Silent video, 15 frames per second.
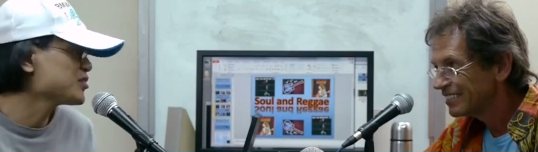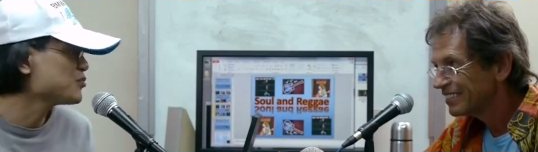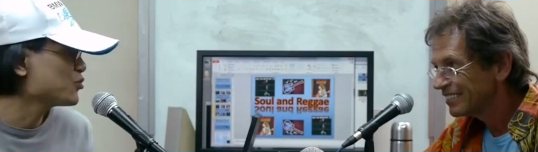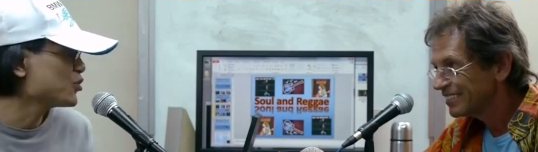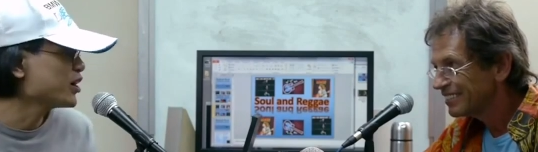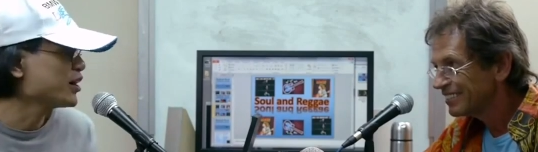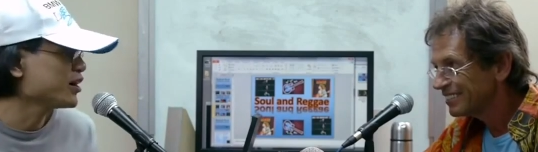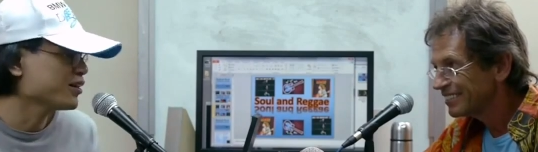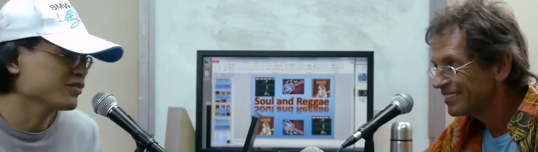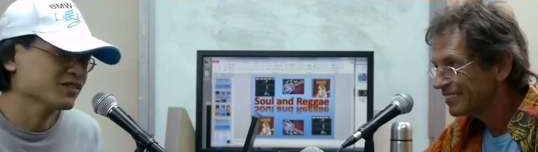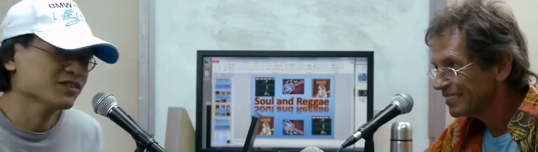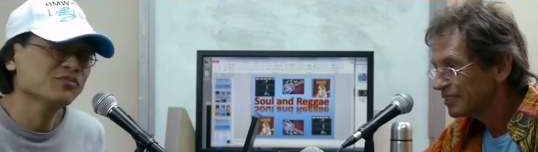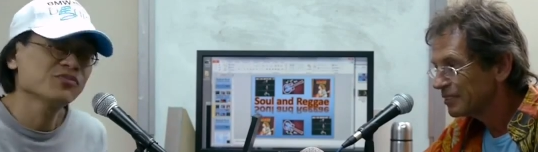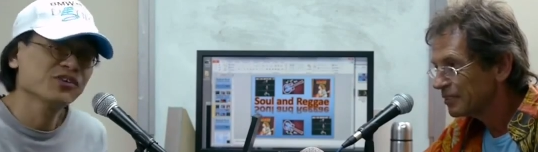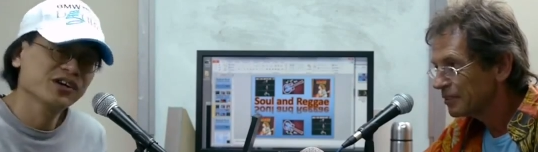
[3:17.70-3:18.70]
Speaker 1: somewhere
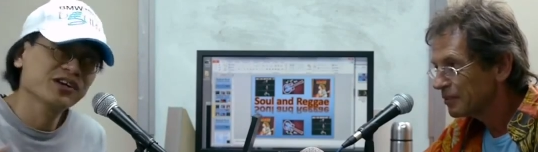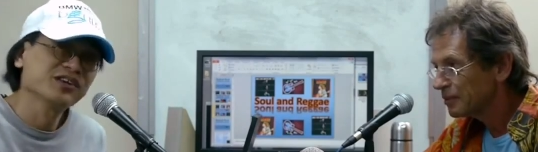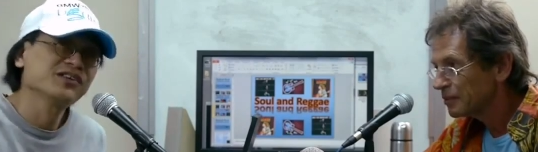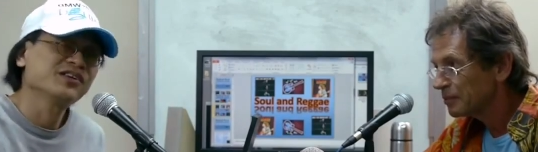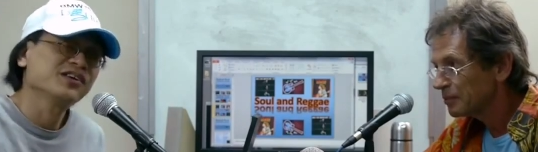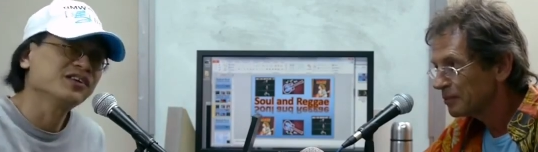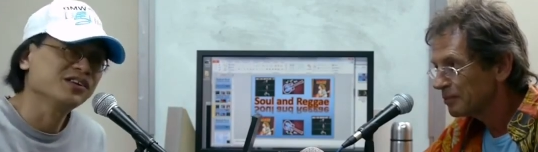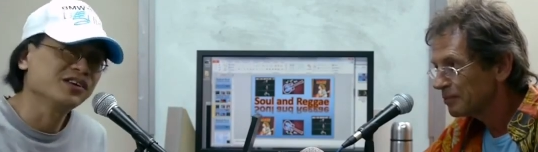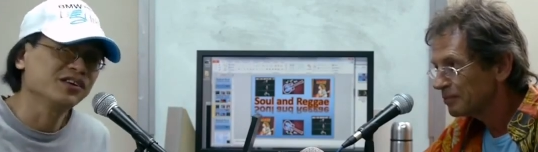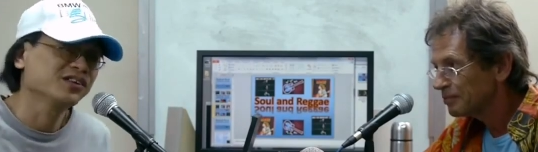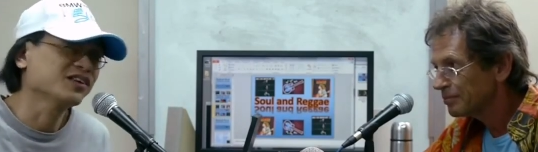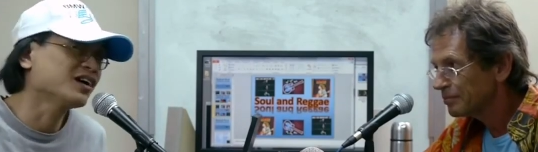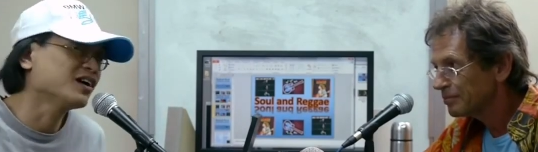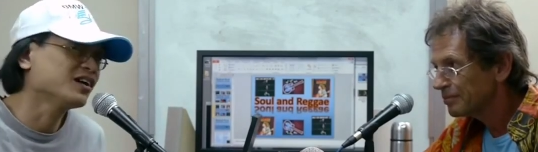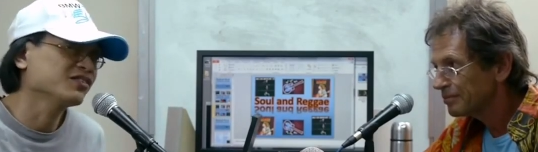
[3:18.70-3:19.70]
uh, somewhere in, in,
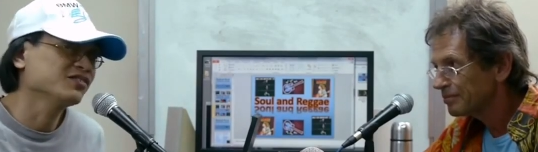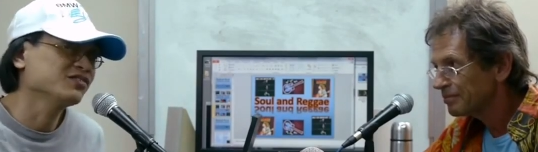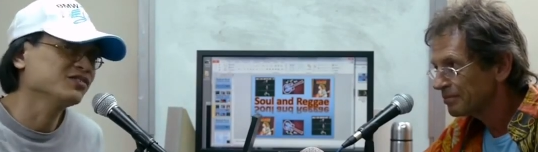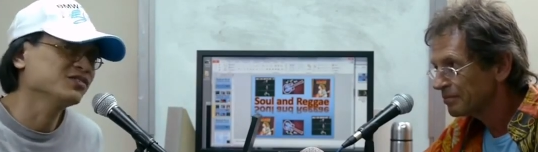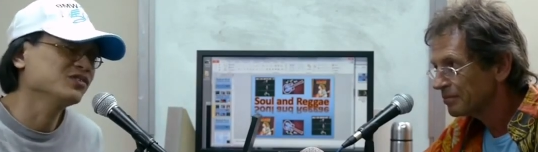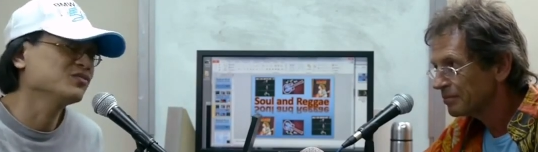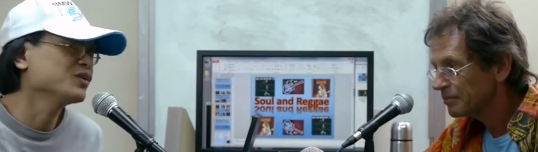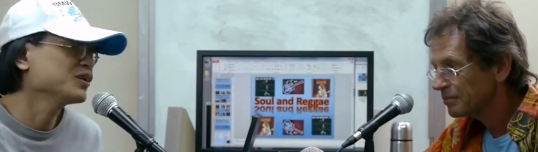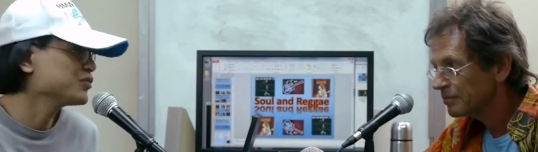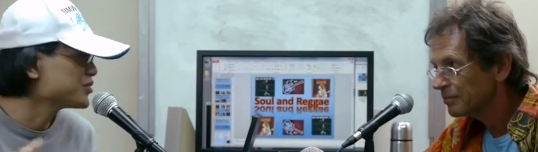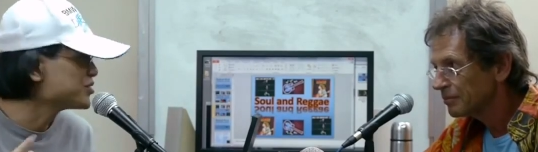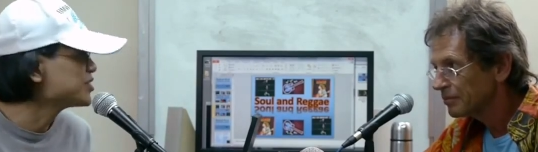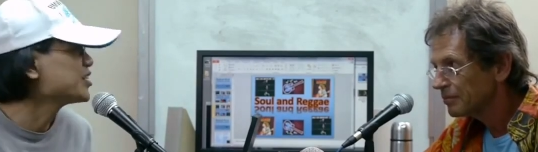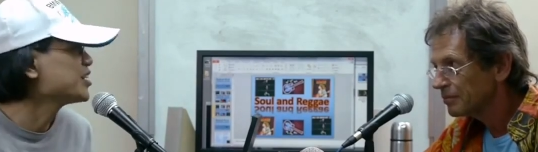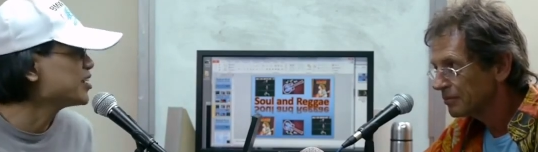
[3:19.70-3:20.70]
in town. You mm. you went
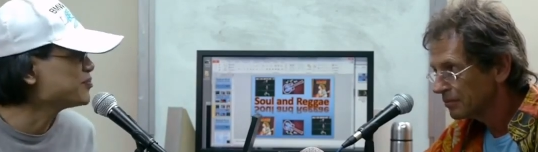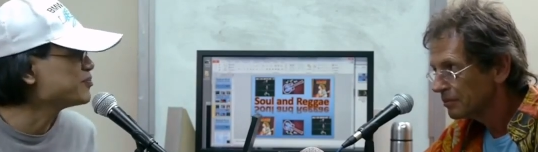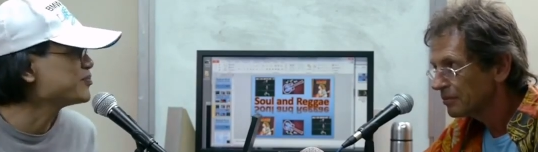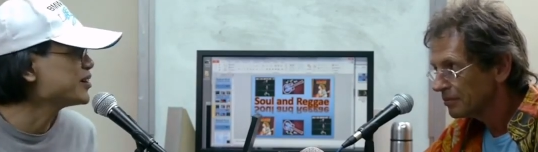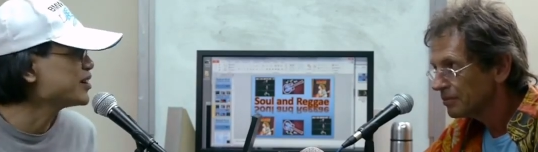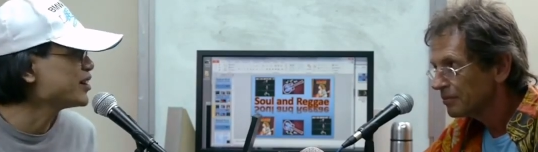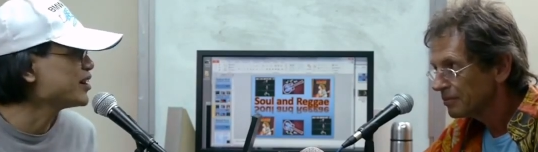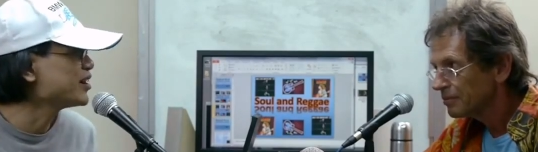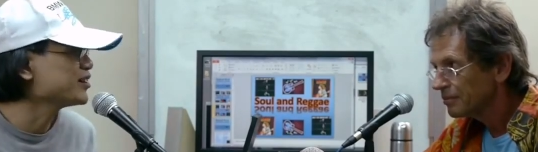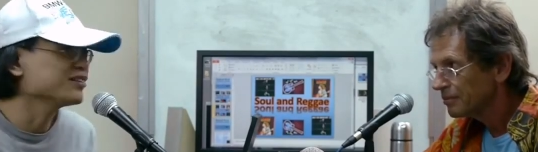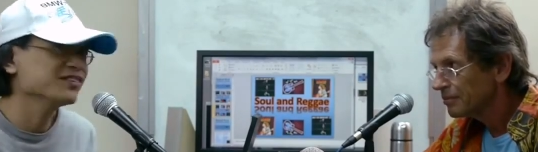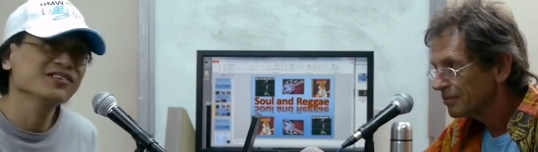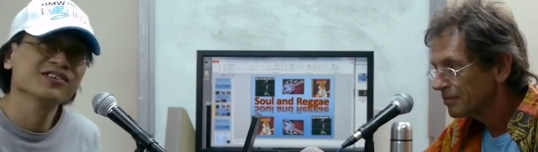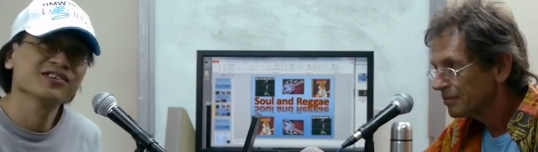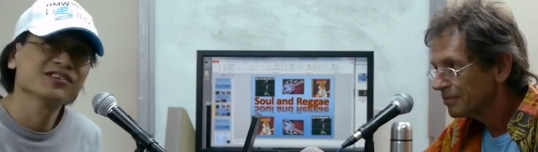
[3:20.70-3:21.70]
to see him
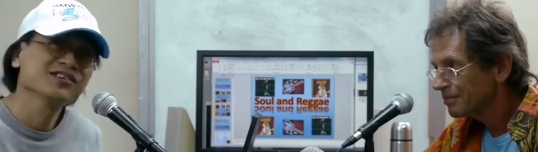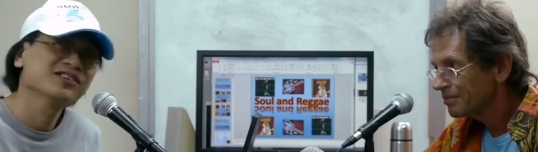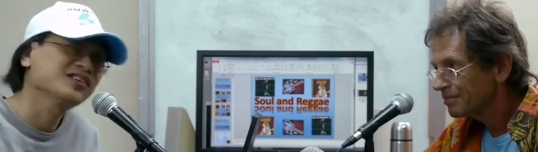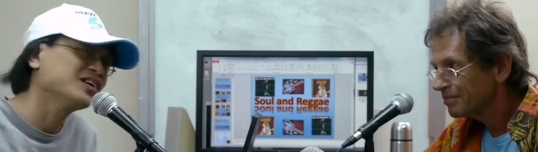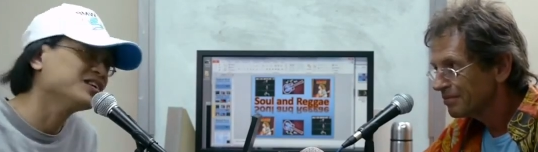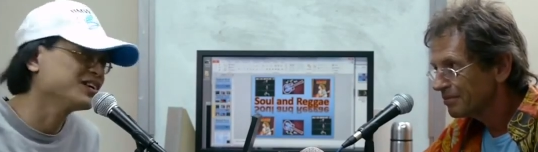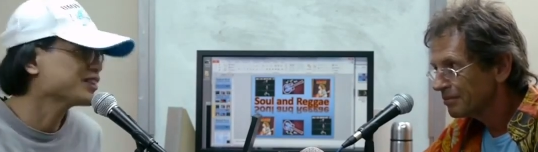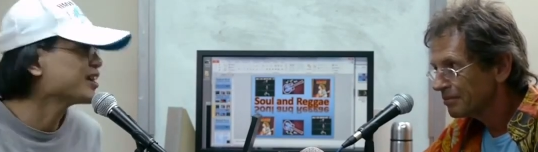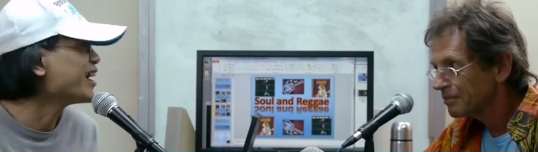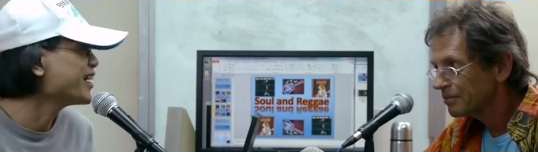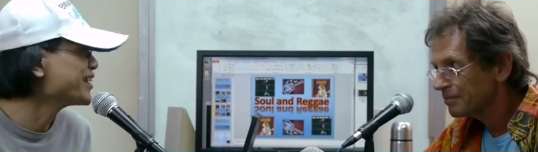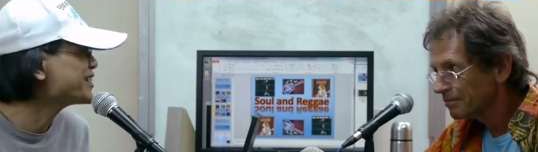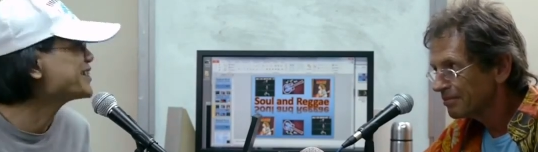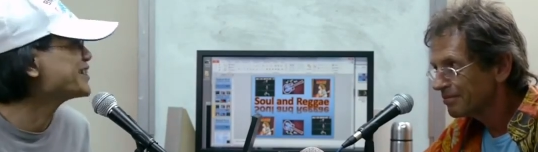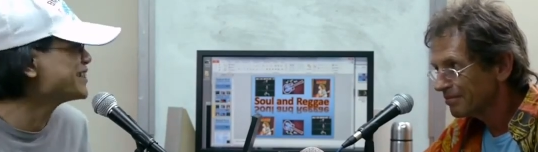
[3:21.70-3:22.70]
and then he
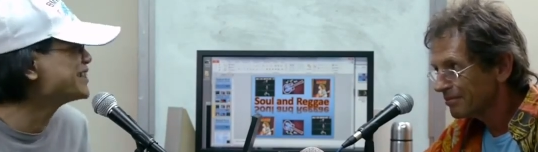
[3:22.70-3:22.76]
died.